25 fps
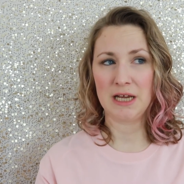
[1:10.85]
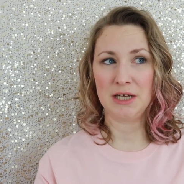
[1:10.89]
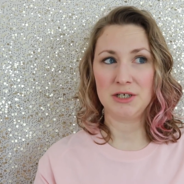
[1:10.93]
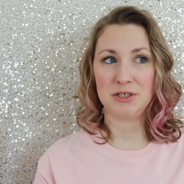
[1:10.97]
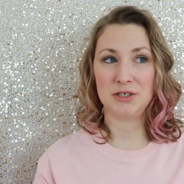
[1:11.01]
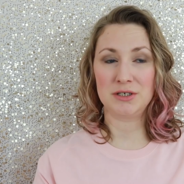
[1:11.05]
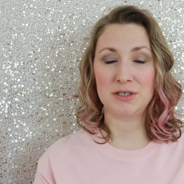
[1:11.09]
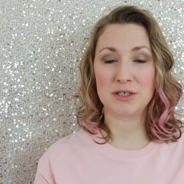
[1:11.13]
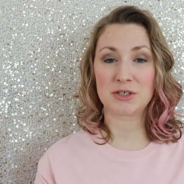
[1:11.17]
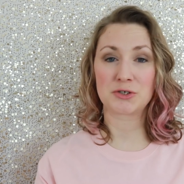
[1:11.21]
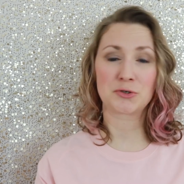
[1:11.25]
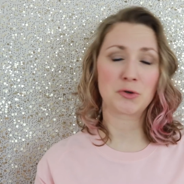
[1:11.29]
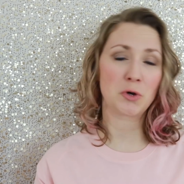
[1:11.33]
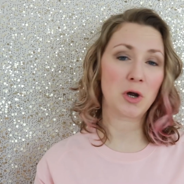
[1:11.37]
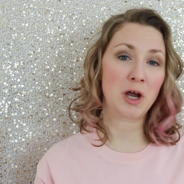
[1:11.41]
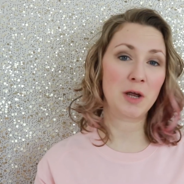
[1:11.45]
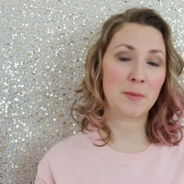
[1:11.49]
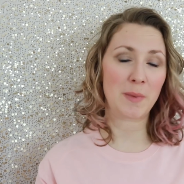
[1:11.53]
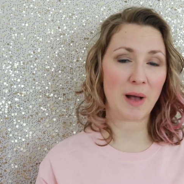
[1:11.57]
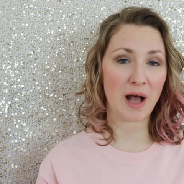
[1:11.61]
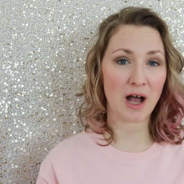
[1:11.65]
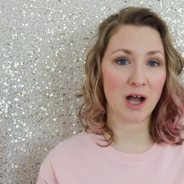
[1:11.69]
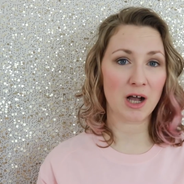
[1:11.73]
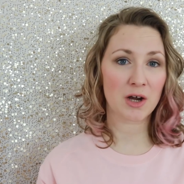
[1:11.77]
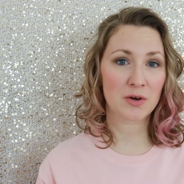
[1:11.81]
to
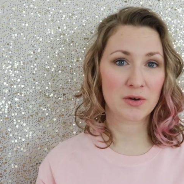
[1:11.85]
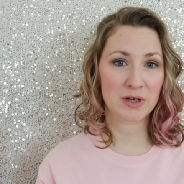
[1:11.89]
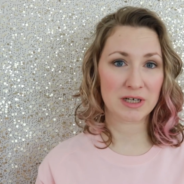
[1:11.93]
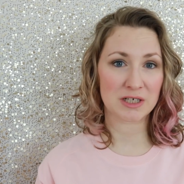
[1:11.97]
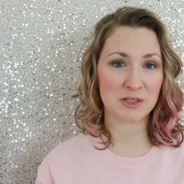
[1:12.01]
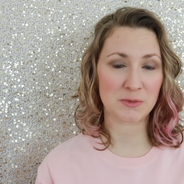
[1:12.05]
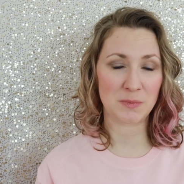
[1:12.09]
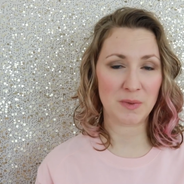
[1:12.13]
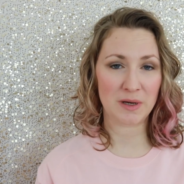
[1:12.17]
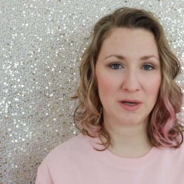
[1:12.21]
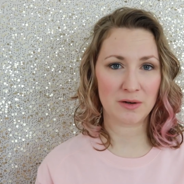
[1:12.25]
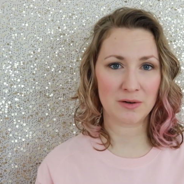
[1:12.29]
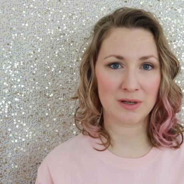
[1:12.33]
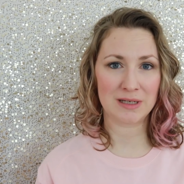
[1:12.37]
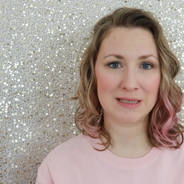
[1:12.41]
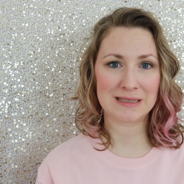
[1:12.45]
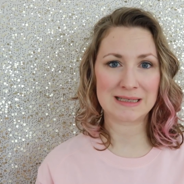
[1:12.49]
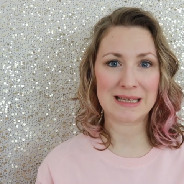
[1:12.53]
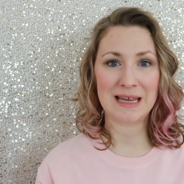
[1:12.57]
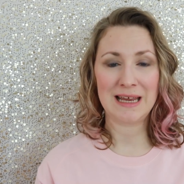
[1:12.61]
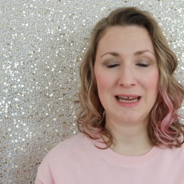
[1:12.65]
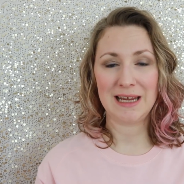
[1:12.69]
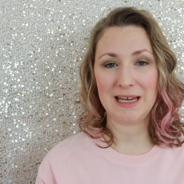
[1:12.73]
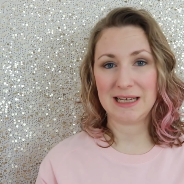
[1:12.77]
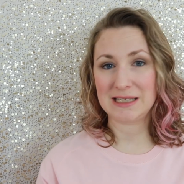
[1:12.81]
describe our
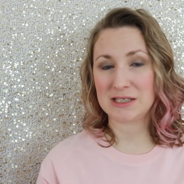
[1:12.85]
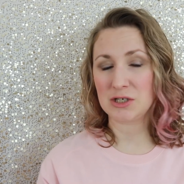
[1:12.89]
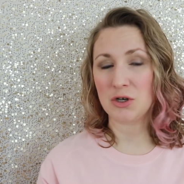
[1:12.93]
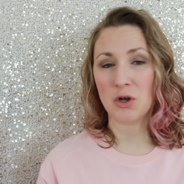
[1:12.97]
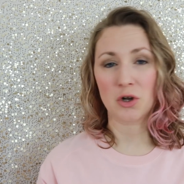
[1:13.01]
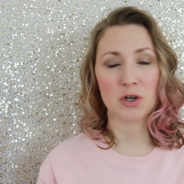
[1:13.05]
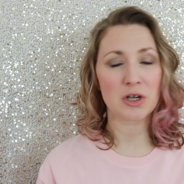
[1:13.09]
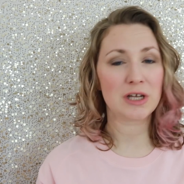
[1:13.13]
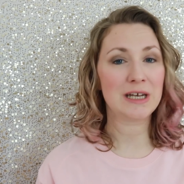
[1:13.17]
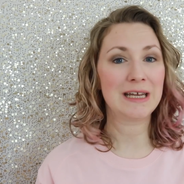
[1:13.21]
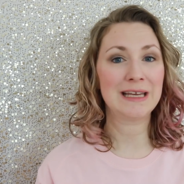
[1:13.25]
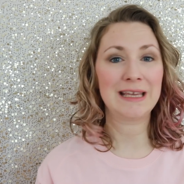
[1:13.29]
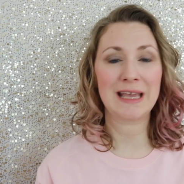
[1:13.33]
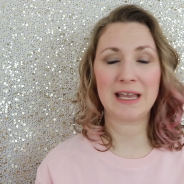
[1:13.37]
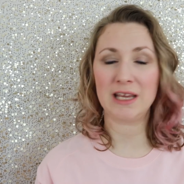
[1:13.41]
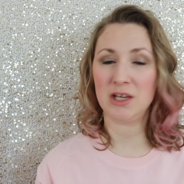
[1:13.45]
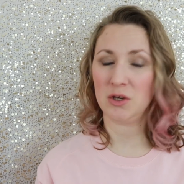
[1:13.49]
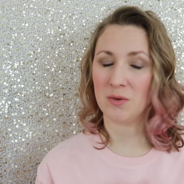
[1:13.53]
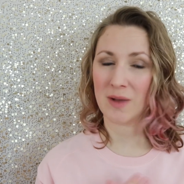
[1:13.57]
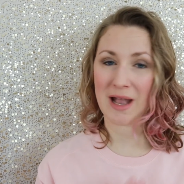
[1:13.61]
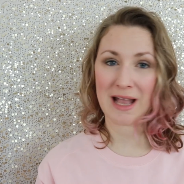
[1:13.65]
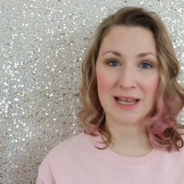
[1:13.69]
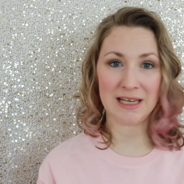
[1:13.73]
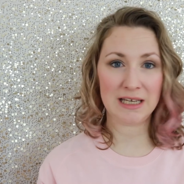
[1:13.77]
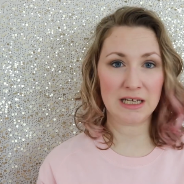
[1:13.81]
experience is not going to get
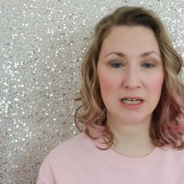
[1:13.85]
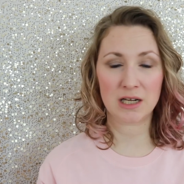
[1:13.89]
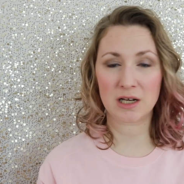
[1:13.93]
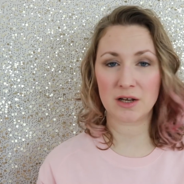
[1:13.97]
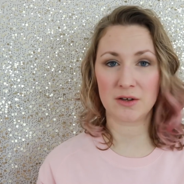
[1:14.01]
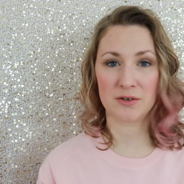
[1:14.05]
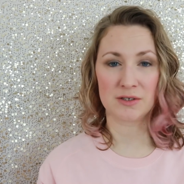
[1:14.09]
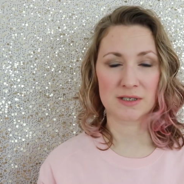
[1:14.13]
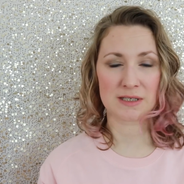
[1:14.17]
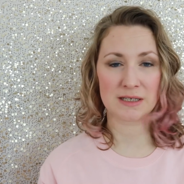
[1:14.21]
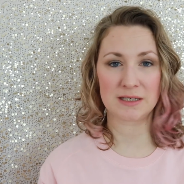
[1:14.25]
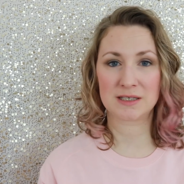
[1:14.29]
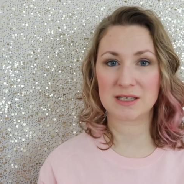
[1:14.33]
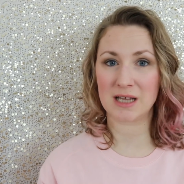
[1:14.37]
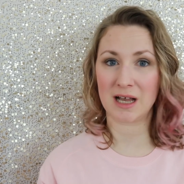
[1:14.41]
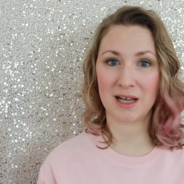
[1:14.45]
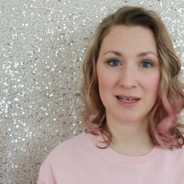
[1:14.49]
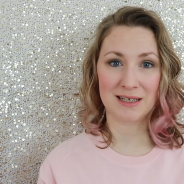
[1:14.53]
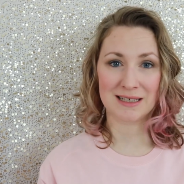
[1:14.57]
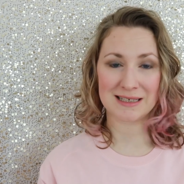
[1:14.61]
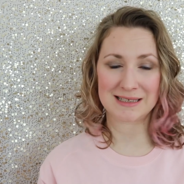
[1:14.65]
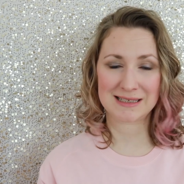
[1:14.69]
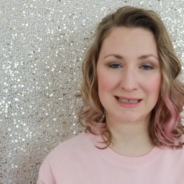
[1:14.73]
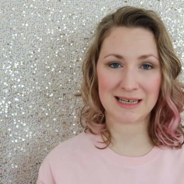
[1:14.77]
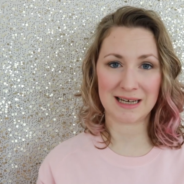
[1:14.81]
you any closer to
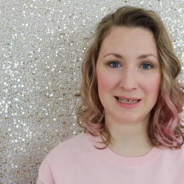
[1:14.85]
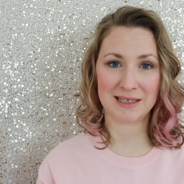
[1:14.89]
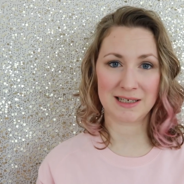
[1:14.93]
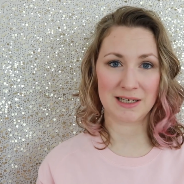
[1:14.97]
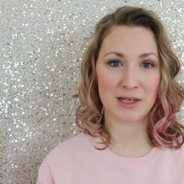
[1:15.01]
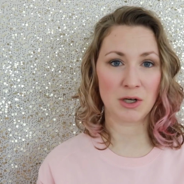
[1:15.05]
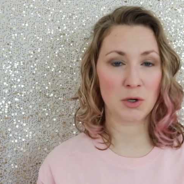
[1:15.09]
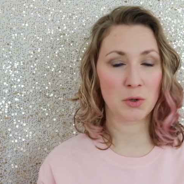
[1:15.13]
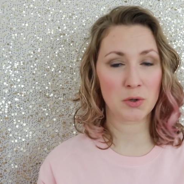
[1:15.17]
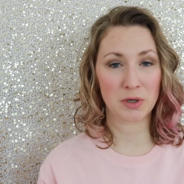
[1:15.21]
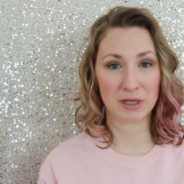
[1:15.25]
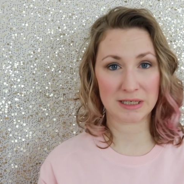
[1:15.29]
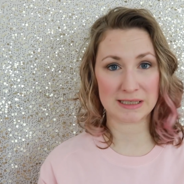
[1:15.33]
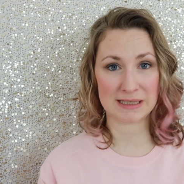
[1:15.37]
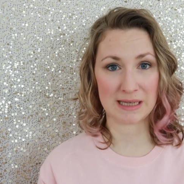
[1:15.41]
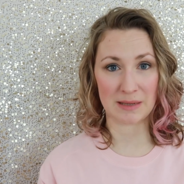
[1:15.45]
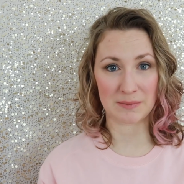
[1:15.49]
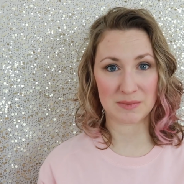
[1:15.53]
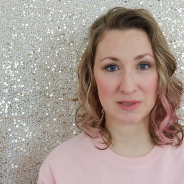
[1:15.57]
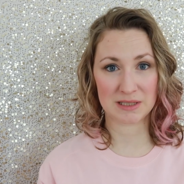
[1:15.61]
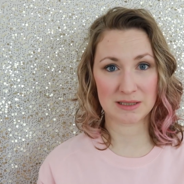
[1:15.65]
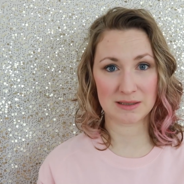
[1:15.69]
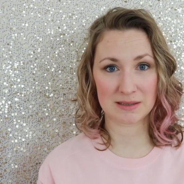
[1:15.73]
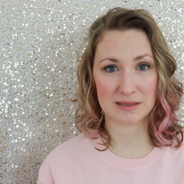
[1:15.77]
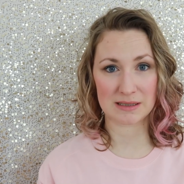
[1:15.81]
understanding or
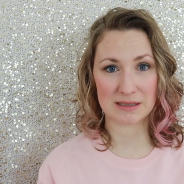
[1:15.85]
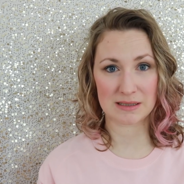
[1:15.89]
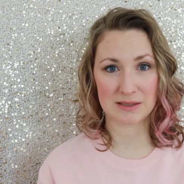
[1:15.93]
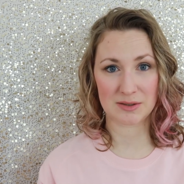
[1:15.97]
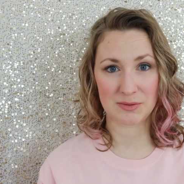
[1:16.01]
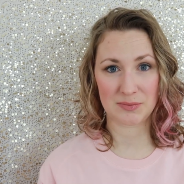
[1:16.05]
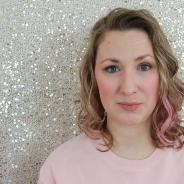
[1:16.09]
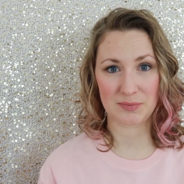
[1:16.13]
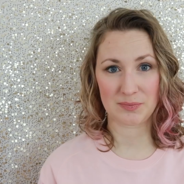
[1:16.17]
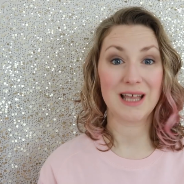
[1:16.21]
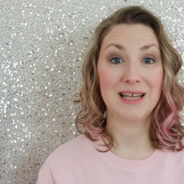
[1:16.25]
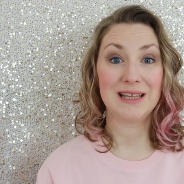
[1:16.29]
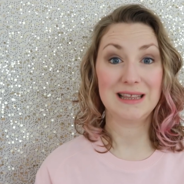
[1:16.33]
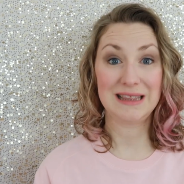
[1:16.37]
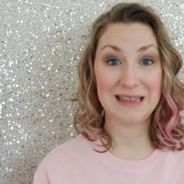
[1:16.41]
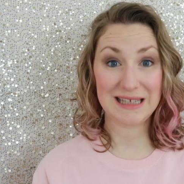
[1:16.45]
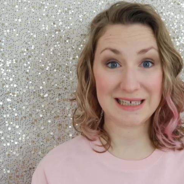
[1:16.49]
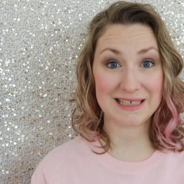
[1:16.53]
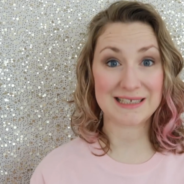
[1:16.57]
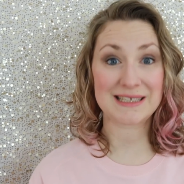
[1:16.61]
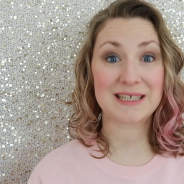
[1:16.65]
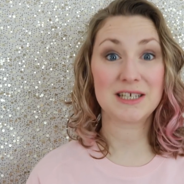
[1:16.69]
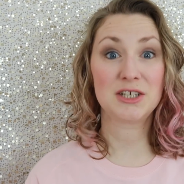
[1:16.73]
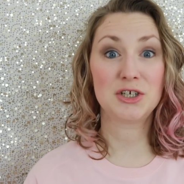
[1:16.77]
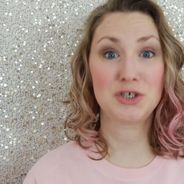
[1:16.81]
acceptance.
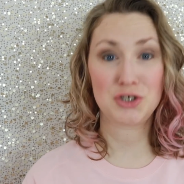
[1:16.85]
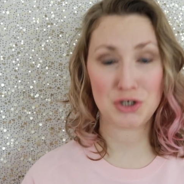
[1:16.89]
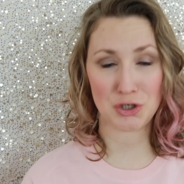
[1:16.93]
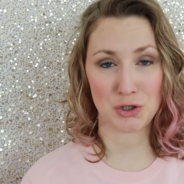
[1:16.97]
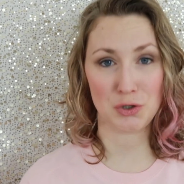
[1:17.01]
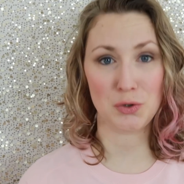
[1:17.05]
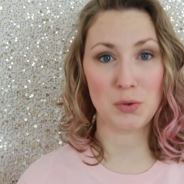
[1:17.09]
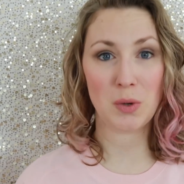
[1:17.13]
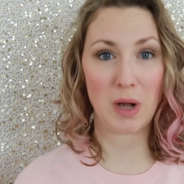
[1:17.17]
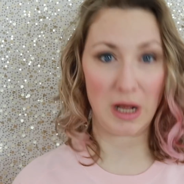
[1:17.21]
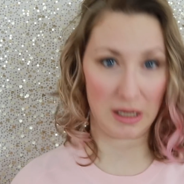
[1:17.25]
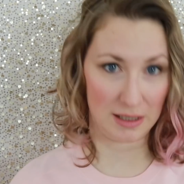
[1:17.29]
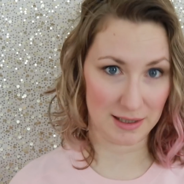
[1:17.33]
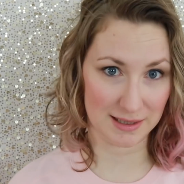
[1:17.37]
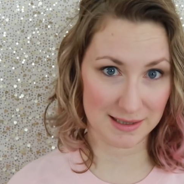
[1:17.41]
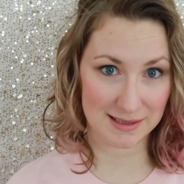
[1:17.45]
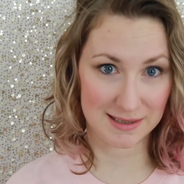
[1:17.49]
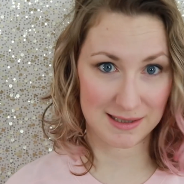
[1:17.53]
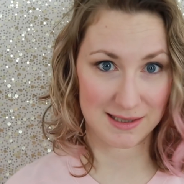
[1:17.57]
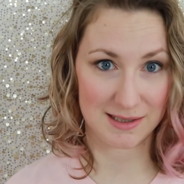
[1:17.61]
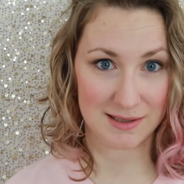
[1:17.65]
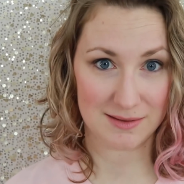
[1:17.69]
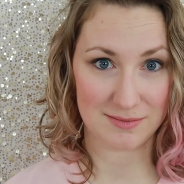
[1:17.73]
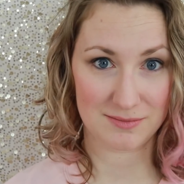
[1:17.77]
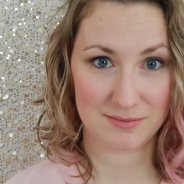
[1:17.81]
Listen to
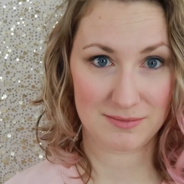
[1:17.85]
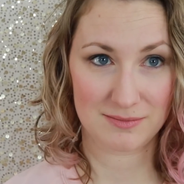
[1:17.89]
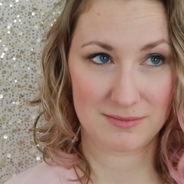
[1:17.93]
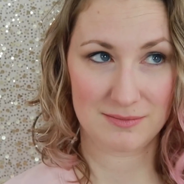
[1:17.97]
us.